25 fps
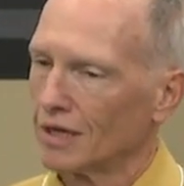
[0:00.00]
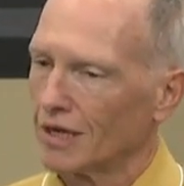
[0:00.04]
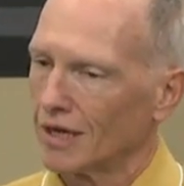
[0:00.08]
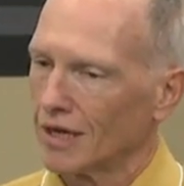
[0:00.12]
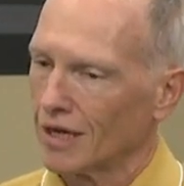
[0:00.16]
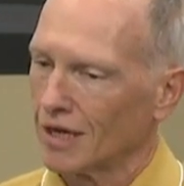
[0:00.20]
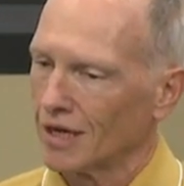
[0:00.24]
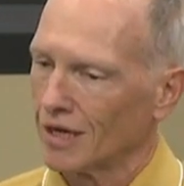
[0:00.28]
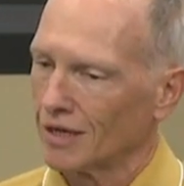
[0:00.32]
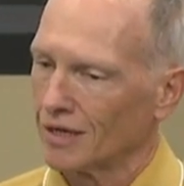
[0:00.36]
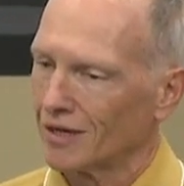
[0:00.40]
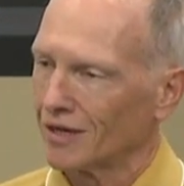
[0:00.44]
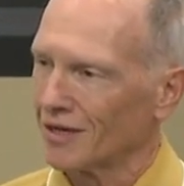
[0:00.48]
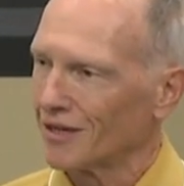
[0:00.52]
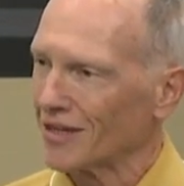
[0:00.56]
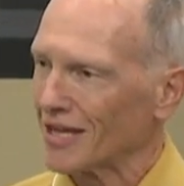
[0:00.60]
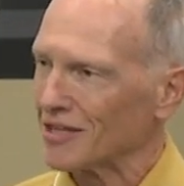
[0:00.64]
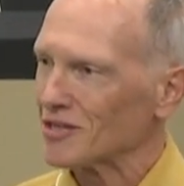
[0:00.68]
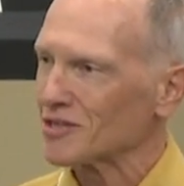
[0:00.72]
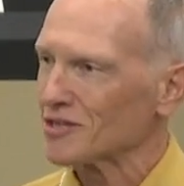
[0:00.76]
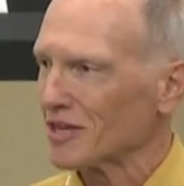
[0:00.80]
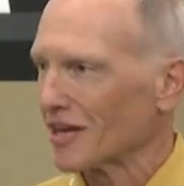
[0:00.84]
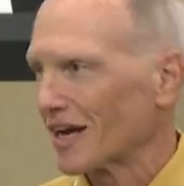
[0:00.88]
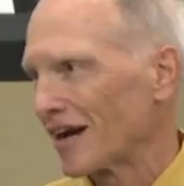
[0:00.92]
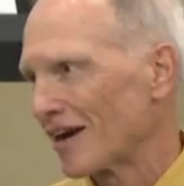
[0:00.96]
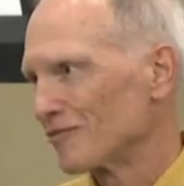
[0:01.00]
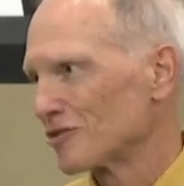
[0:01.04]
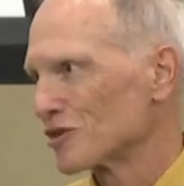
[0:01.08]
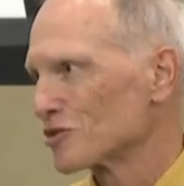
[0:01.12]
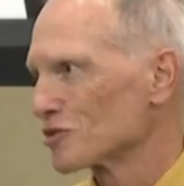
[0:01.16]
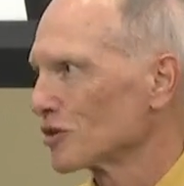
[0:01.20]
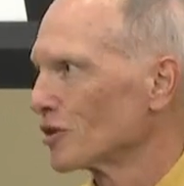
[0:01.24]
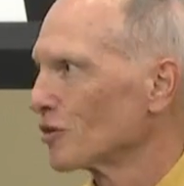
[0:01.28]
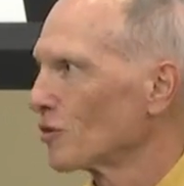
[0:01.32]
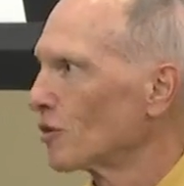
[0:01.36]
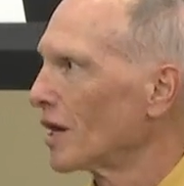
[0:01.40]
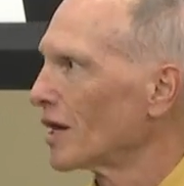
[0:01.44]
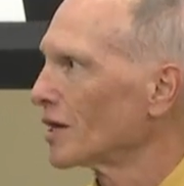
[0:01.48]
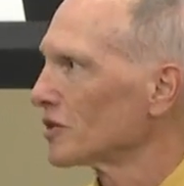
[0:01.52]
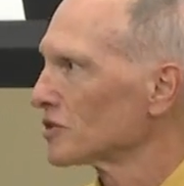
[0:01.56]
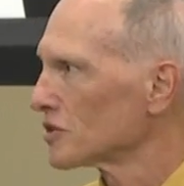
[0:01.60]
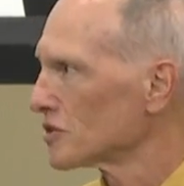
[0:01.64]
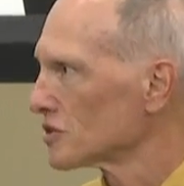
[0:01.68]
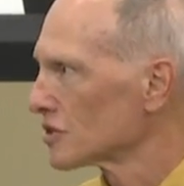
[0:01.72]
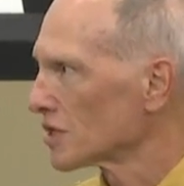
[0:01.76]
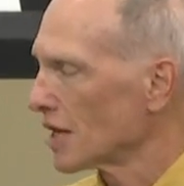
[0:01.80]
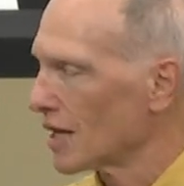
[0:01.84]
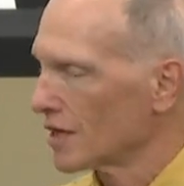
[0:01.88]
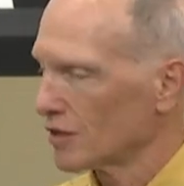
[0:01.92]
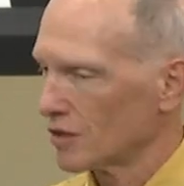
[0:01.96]
And uh, that's obviously why
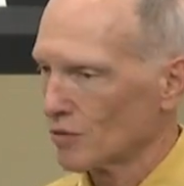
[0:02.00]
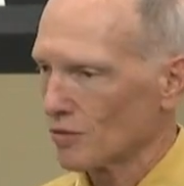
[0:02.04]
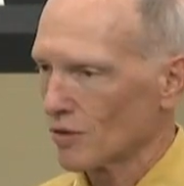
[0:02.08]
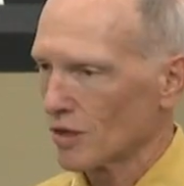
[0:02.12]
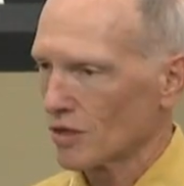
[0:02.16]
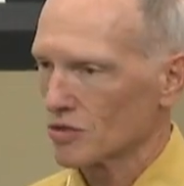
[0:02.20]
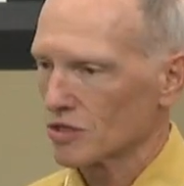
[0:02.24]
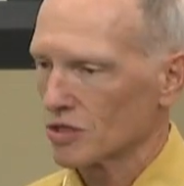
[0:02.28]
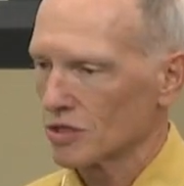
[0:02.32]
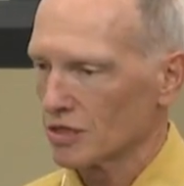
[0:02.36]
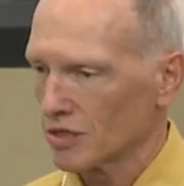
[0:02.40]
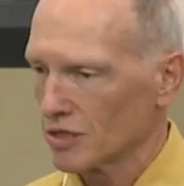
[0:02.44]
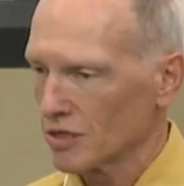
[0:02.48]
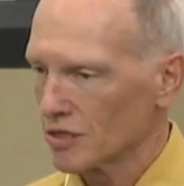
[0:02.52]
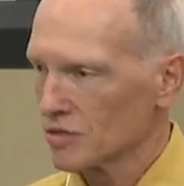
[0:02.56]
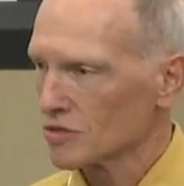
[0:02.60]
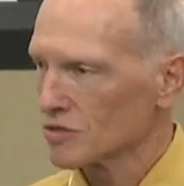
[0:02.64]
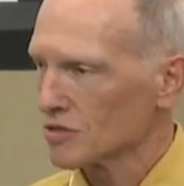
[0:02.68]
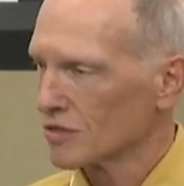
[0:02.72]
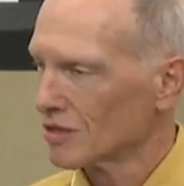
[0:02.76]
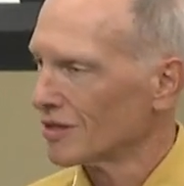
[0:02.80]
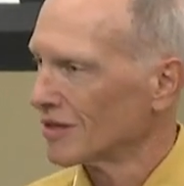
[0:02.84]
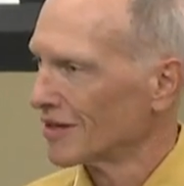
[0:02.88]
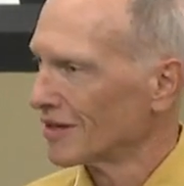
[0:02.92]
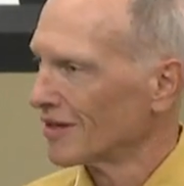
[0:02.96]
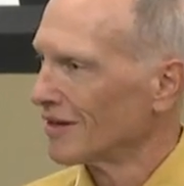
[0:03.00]
she's gotten to where she is.